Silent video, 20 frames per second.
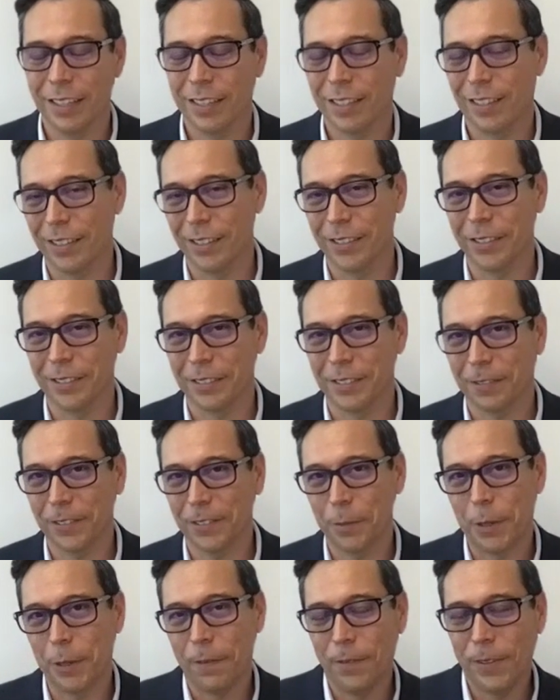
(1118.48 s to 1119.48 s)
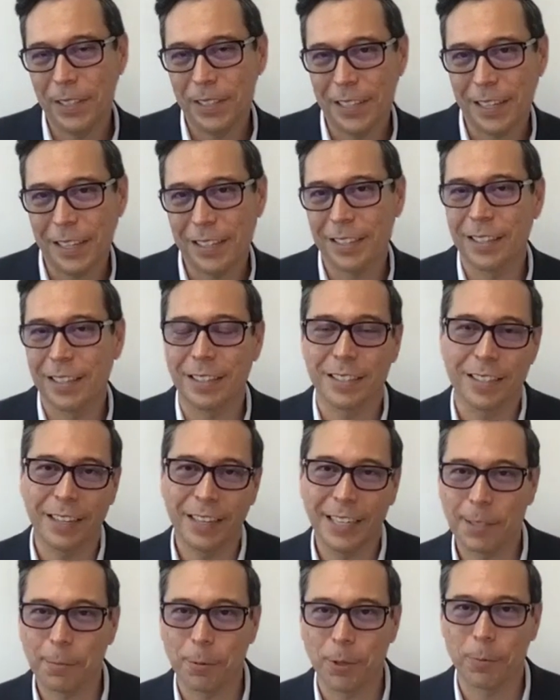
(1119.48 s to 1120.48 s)
So from the physics and the
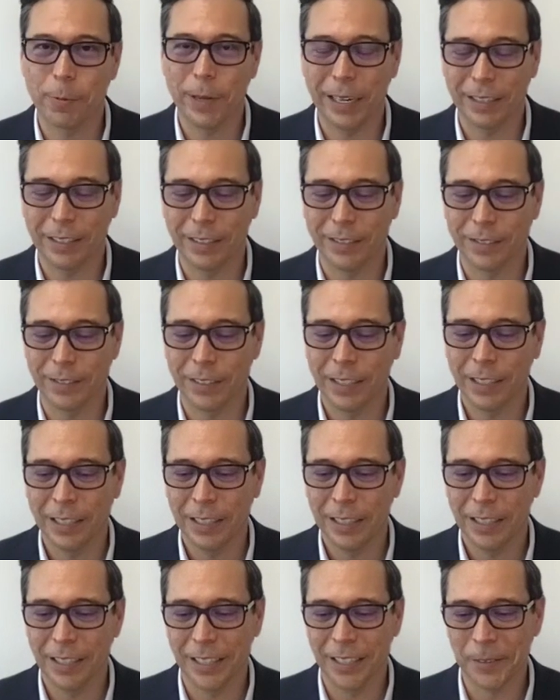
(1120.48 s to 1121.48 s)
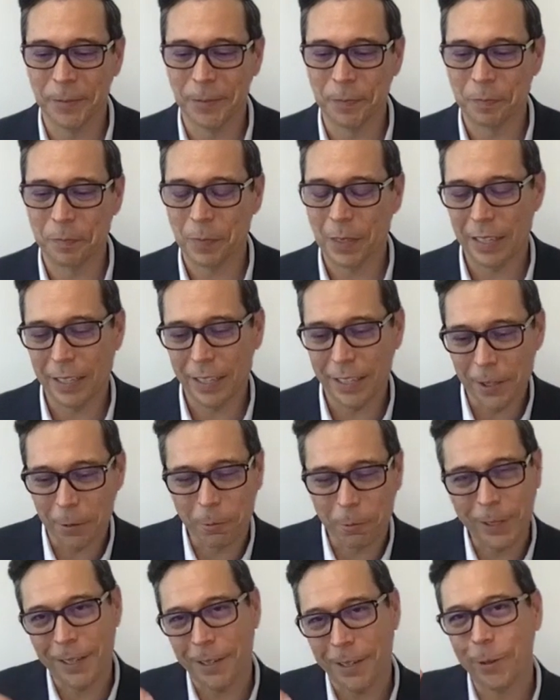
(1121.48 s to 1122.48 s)
science perspective, um, you know,
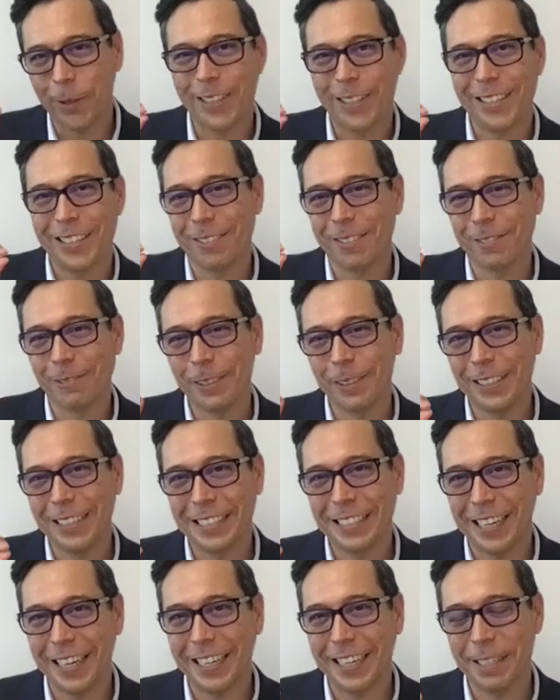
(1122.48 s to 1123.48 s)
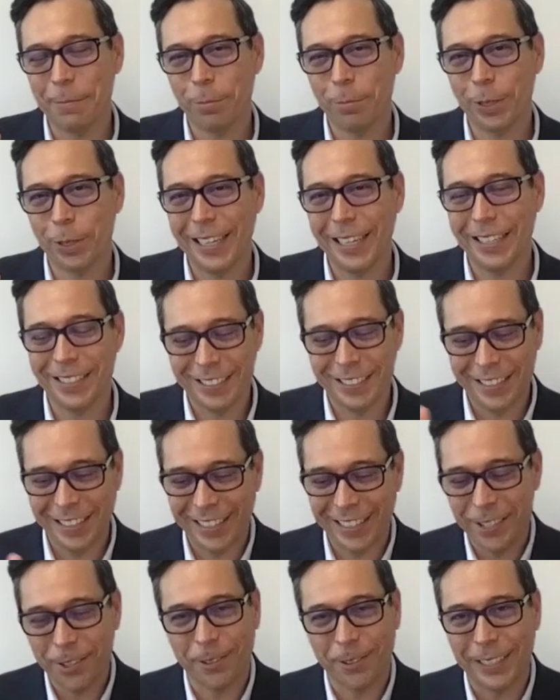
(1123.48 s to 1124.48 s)
we're, we're this really tiny place in
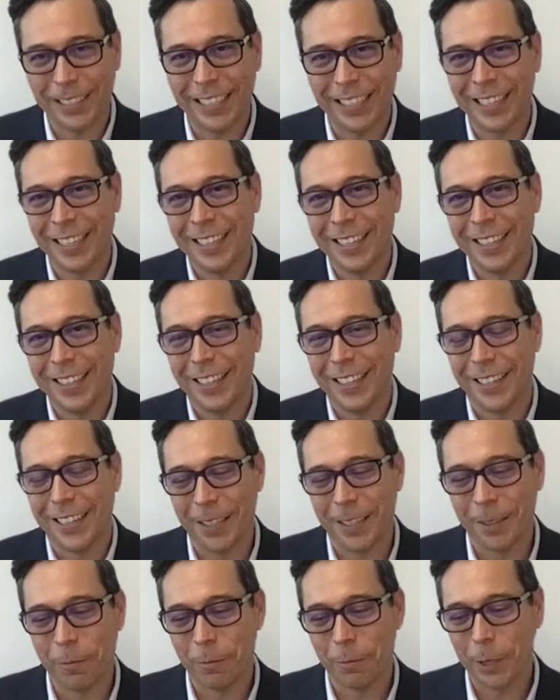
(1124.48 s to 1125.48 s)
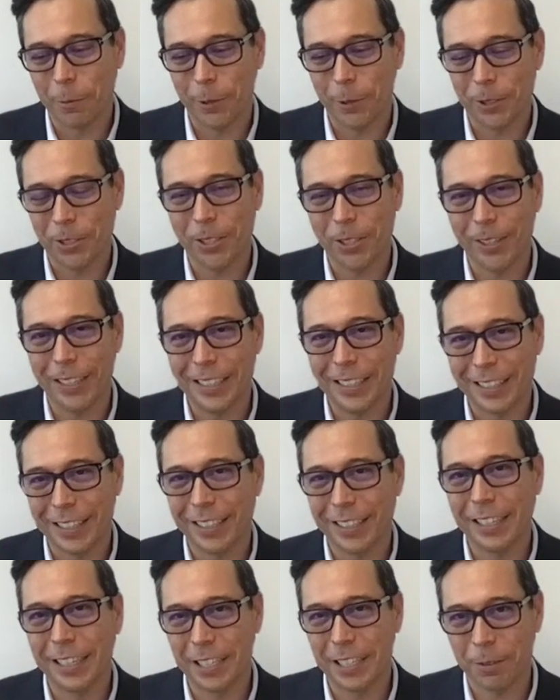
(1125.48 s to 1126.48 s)
history um, where we're starting to
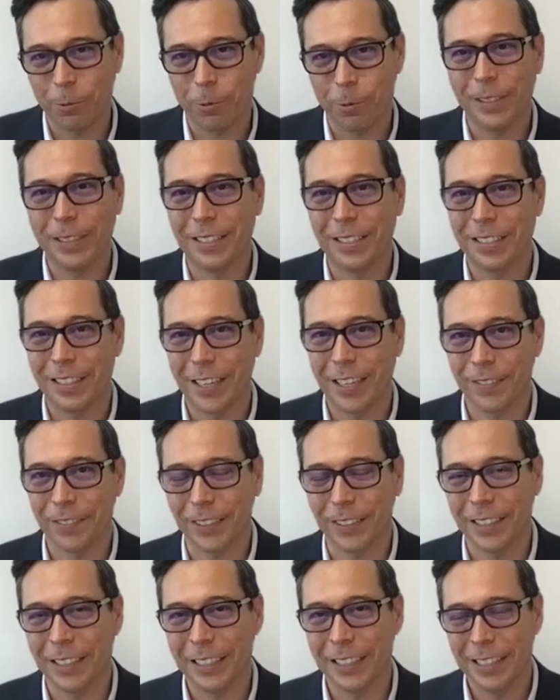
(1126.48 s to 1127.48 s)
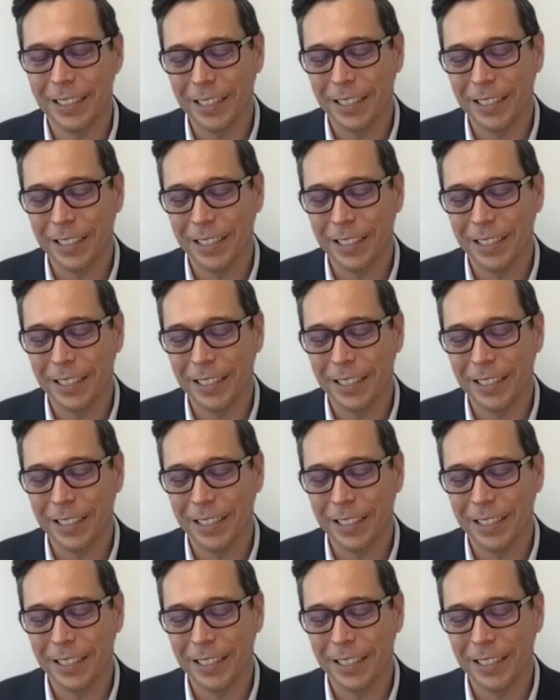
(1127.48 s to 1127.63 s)
explore and discover.